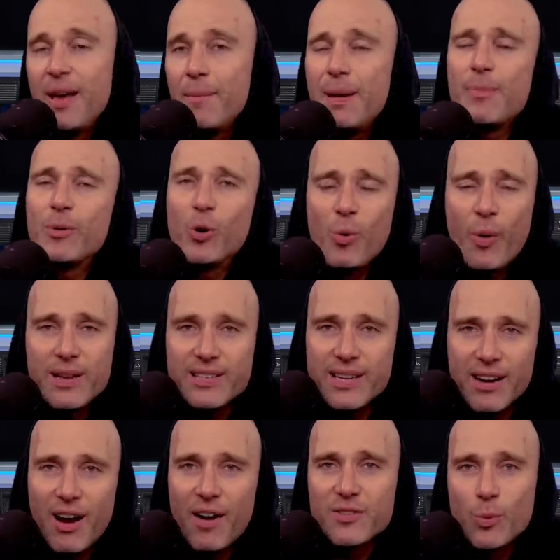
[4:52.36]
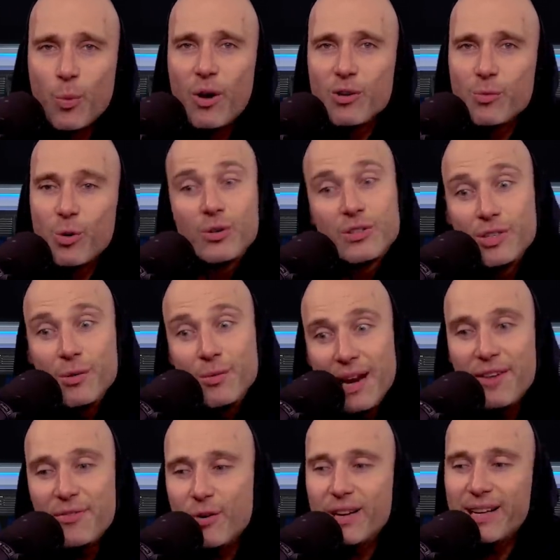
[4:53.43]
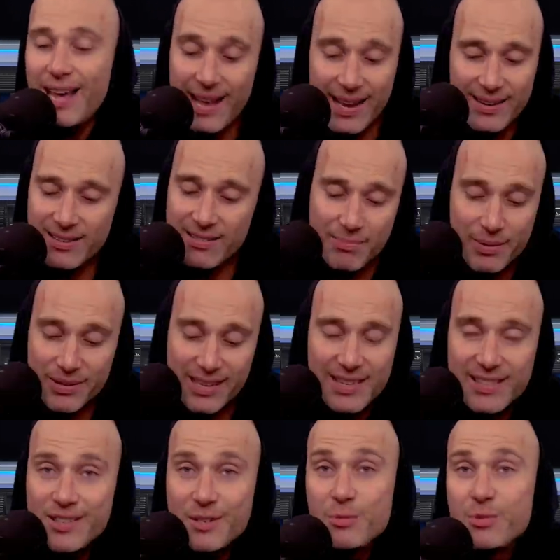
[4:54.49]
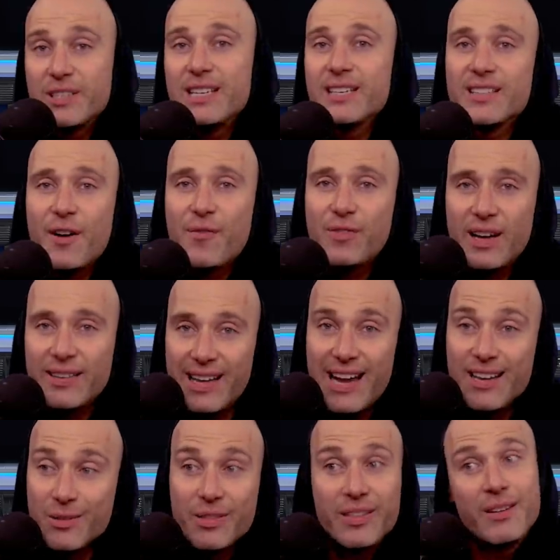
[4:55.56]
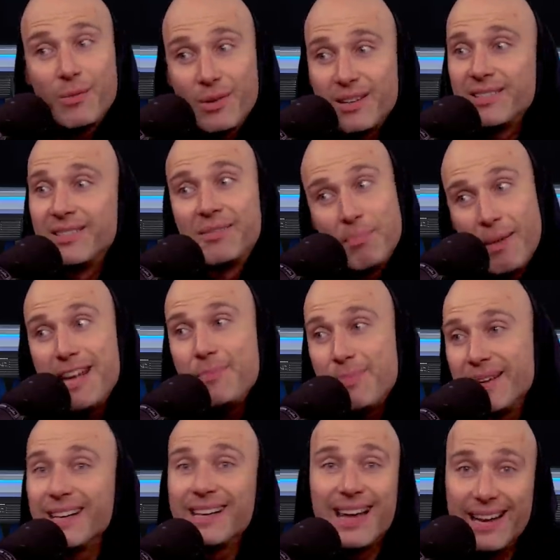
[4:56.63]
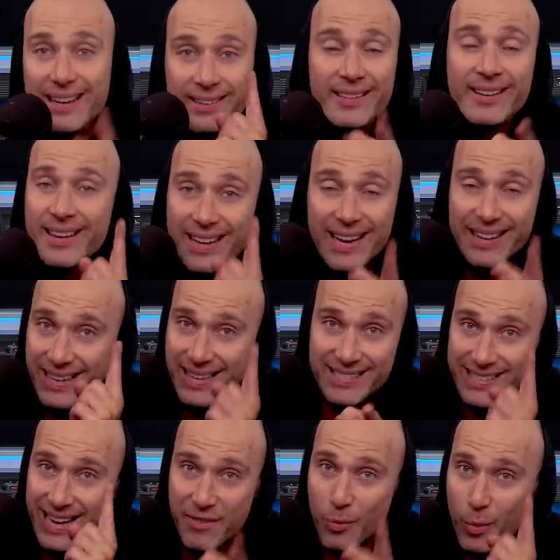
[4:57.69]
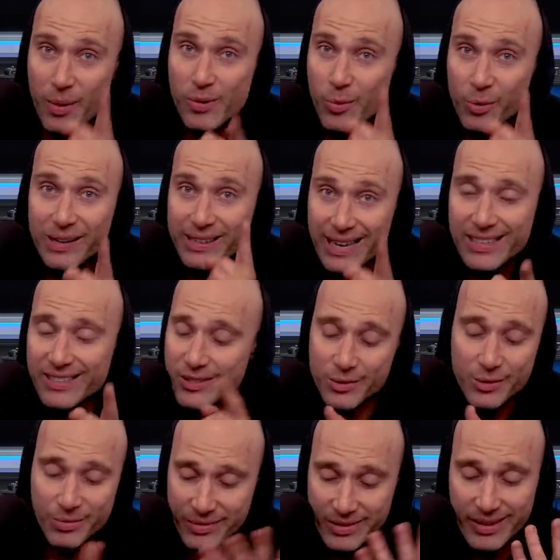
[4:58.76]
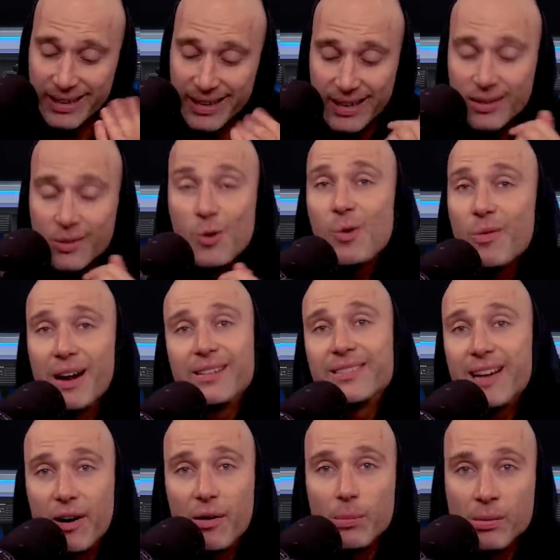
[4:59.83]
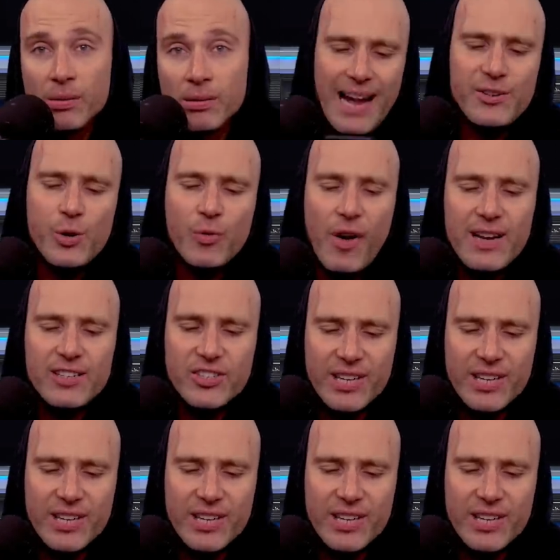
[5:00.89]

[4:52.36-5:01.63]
people always said after World War II, never again. But then you see stuff like that and you think, well, maybe again. And that's never where we want to get to. So yeah, all around terrible. Andrew Wright